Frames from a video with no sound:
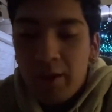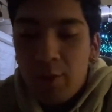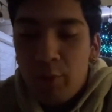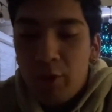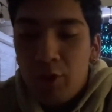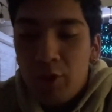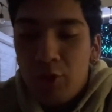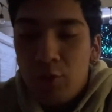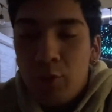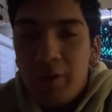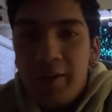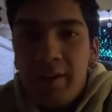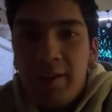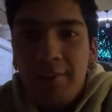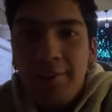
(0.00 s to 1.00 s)
Yeah, we all know
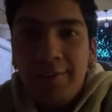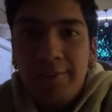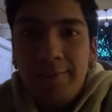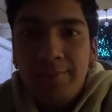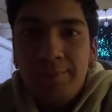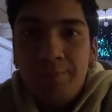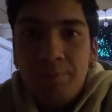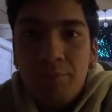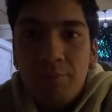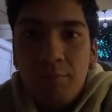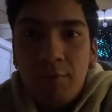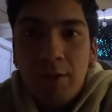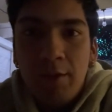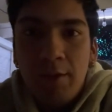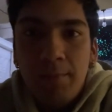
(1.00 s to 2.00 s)
where he is.
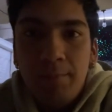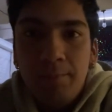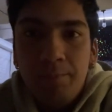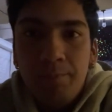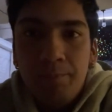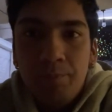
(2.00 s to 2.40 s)
Yeah.